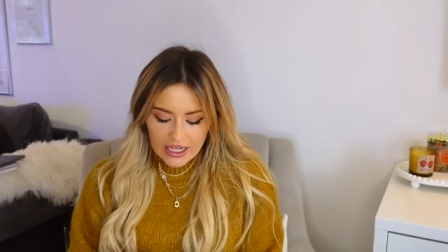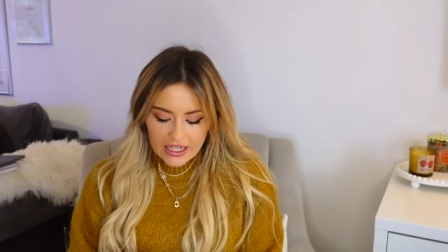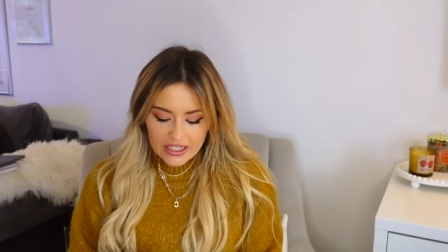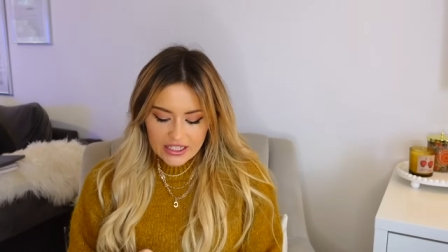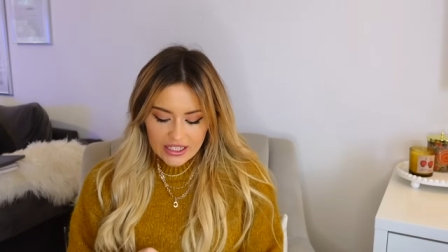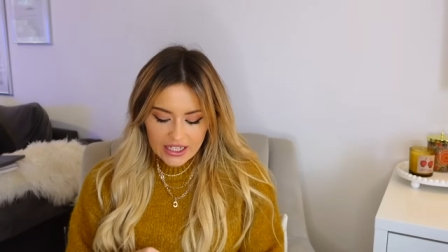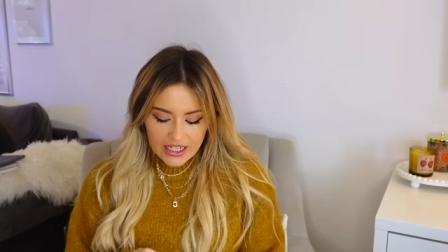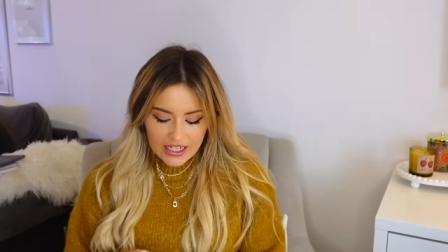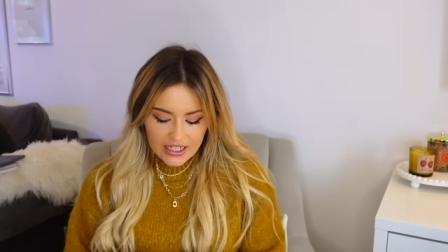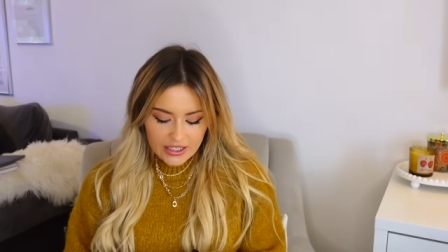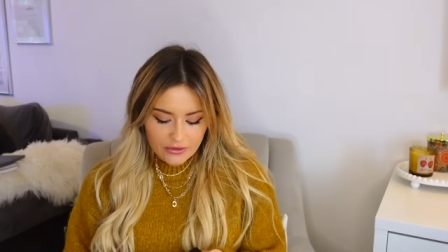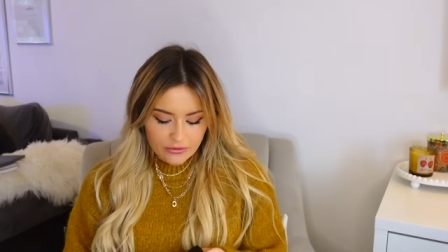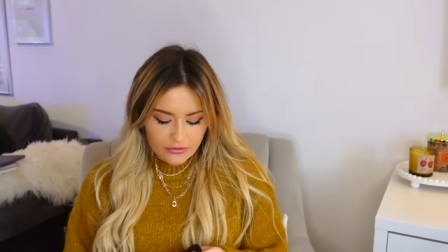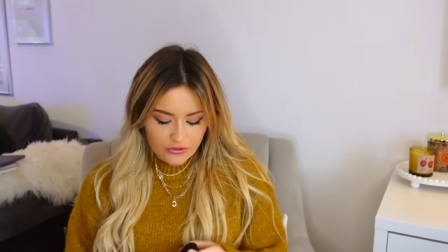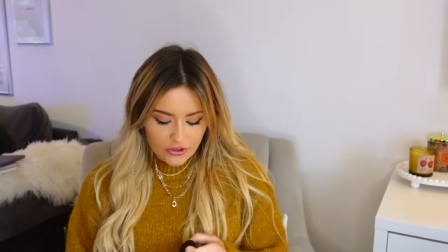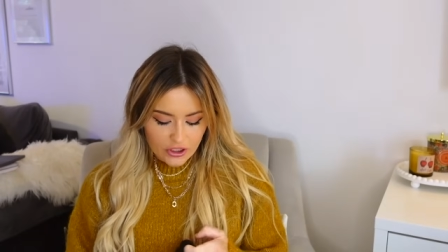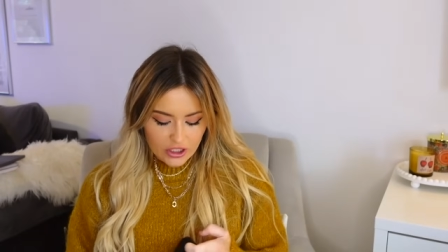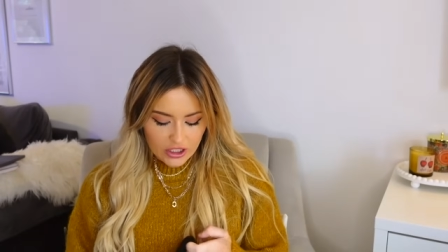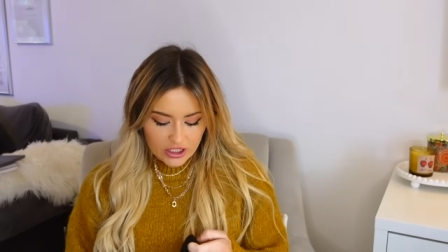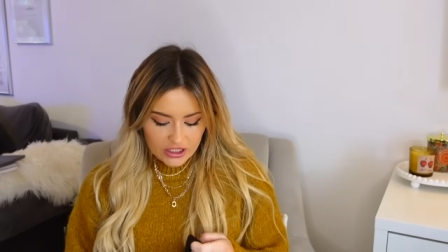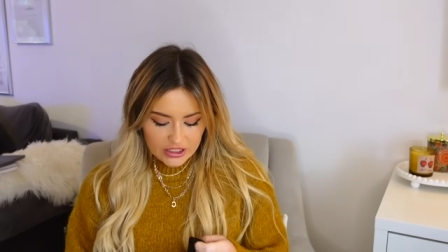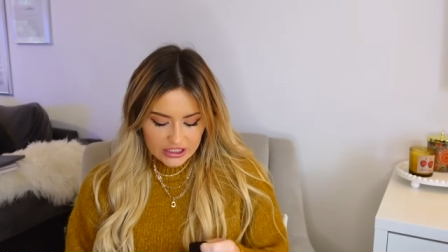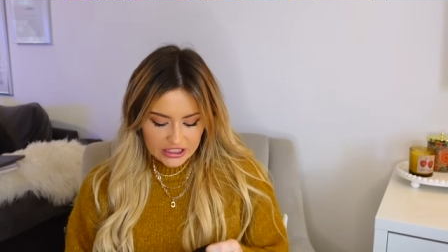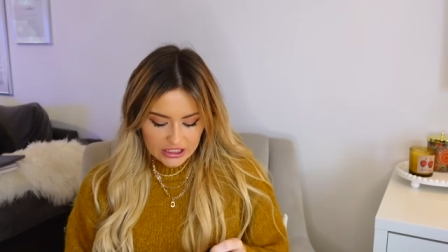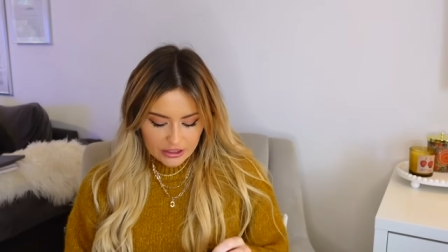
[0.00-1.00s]
I've
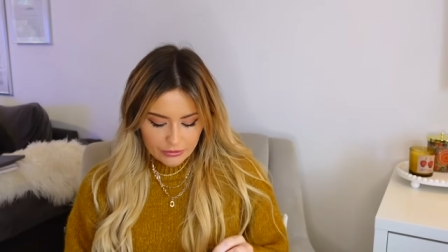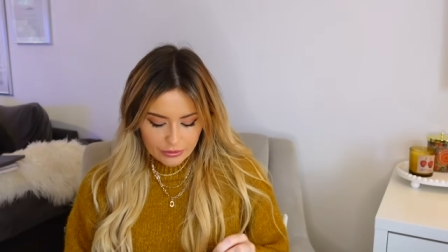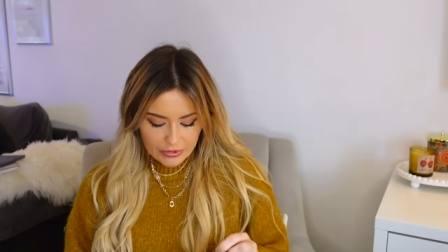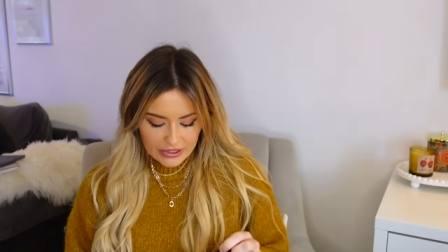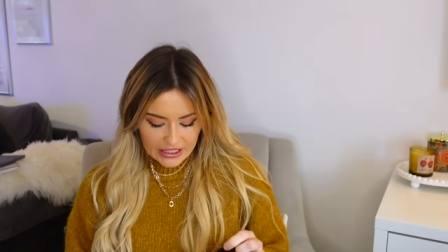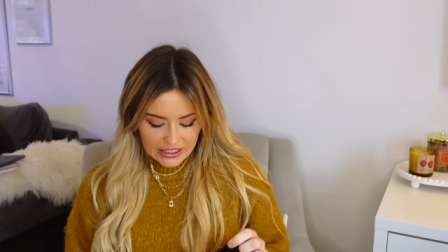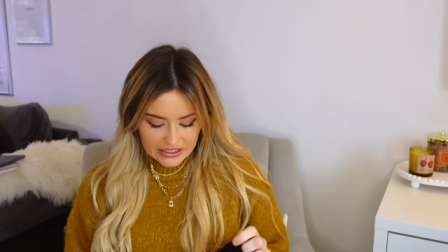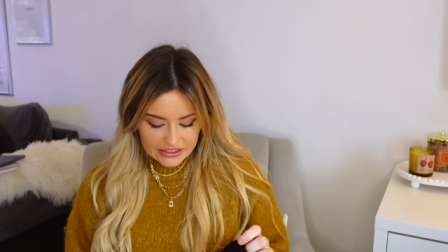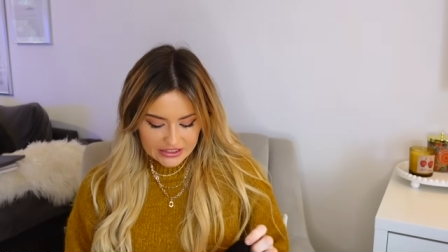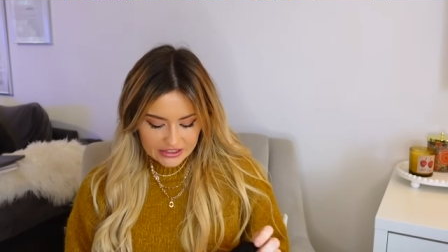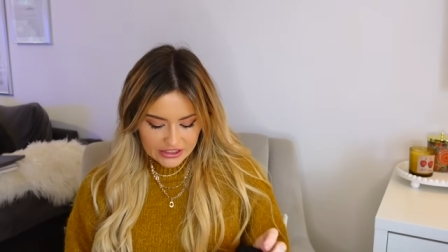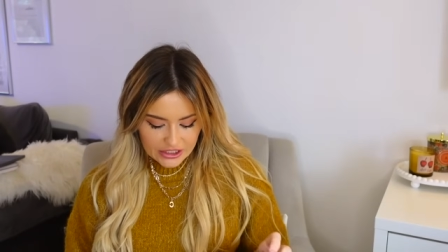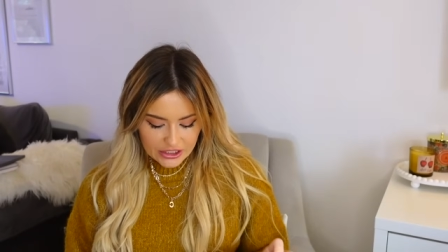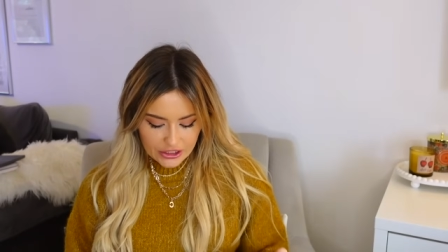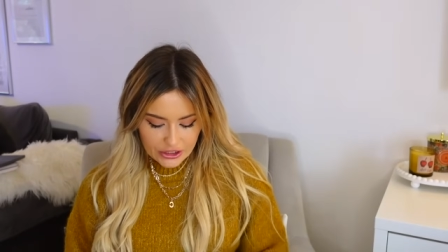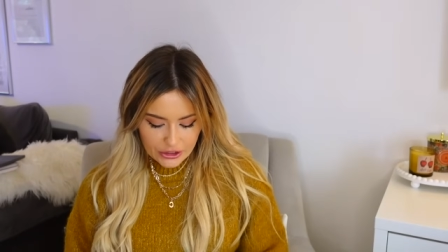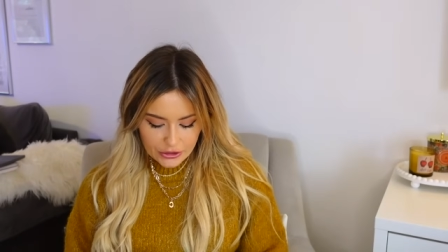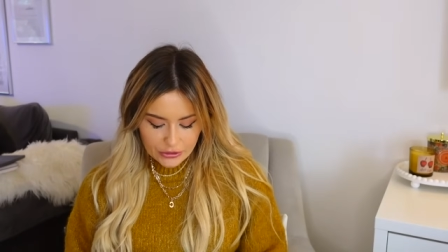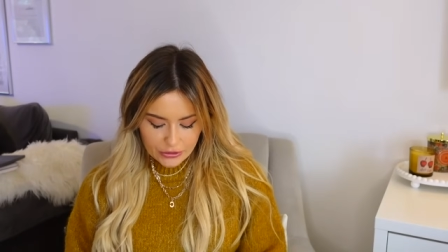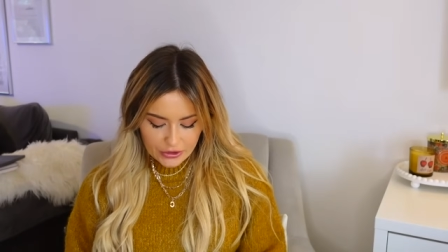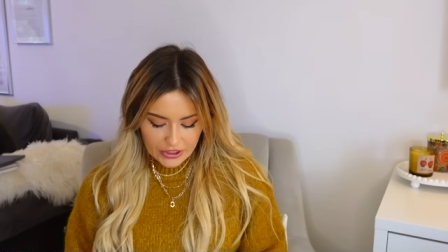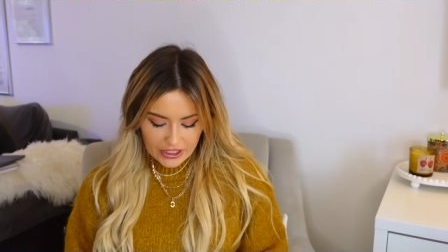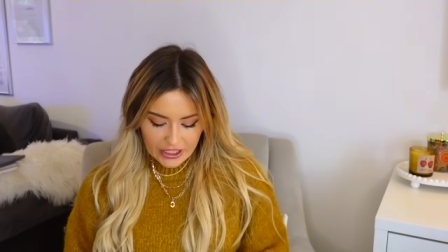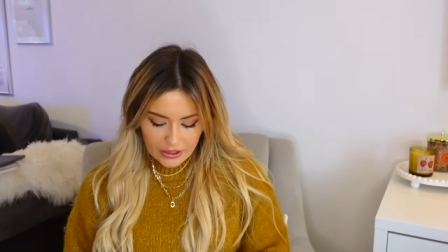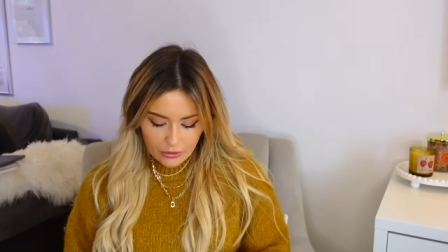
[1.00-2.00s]
got a little black
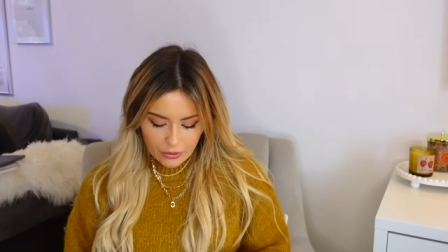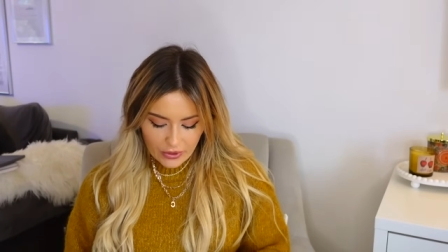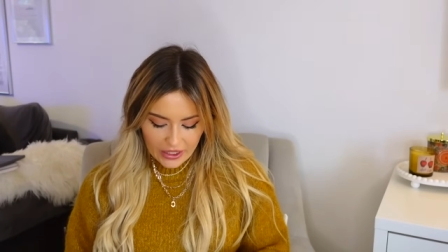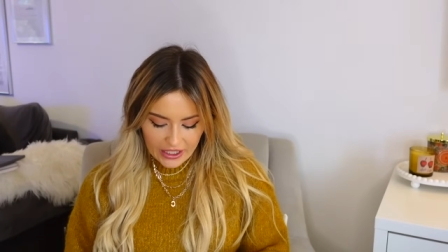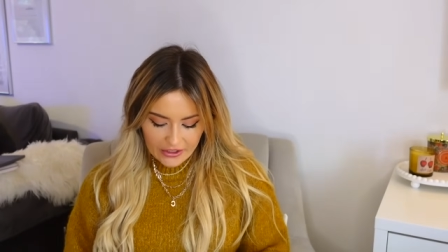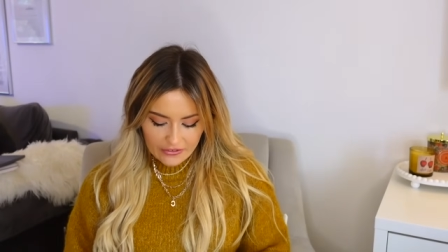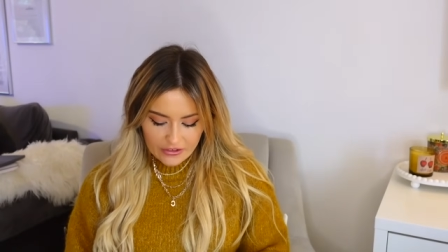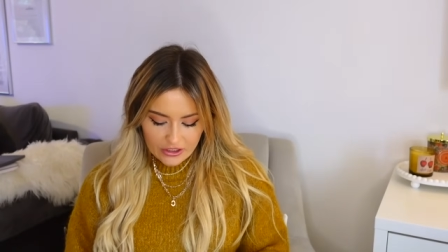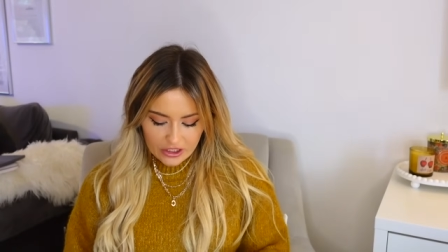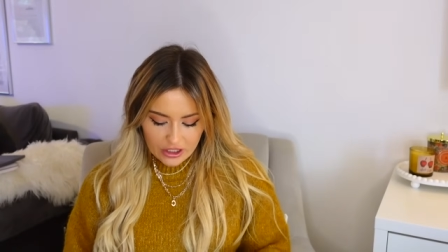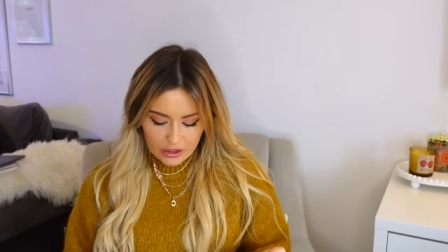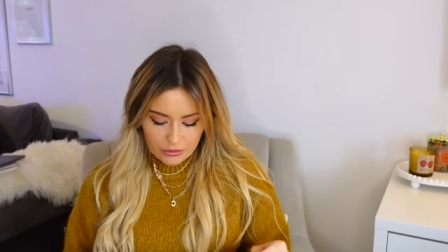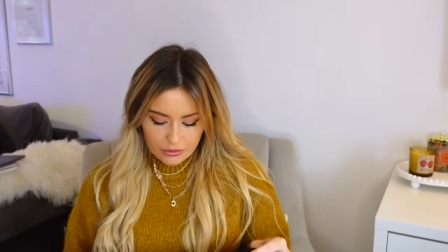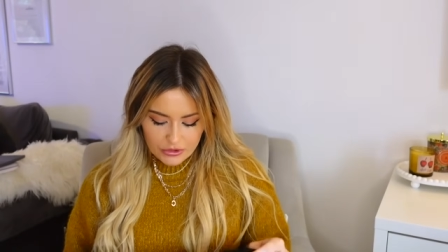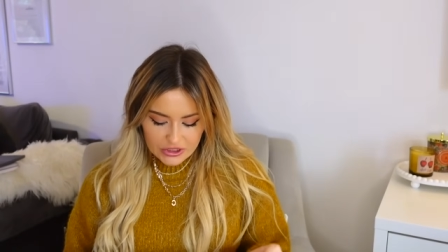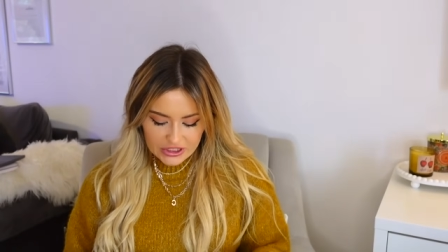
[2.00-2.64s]
skirt that I wear a lot,